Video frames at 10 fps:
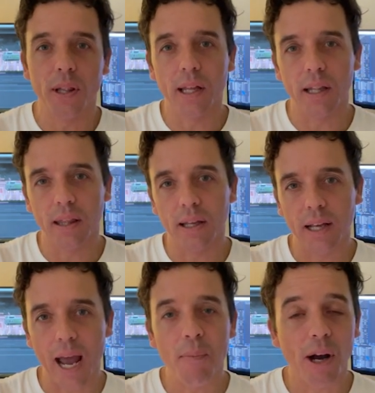the
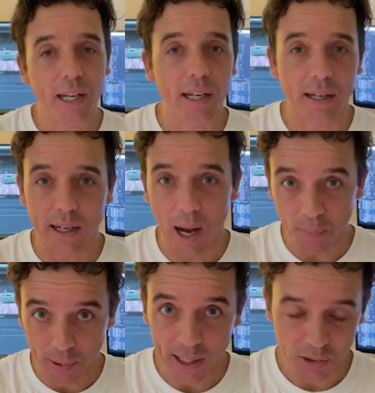game idea didn't
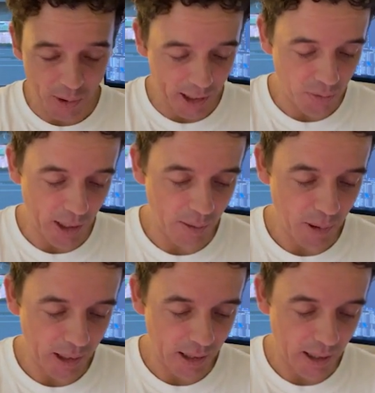come at 2020,
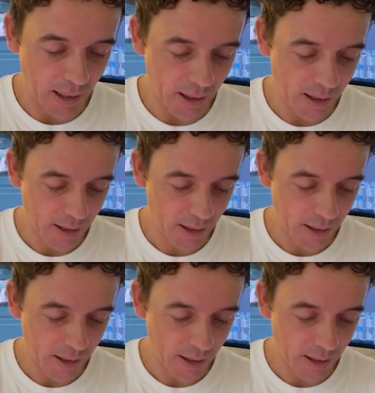but the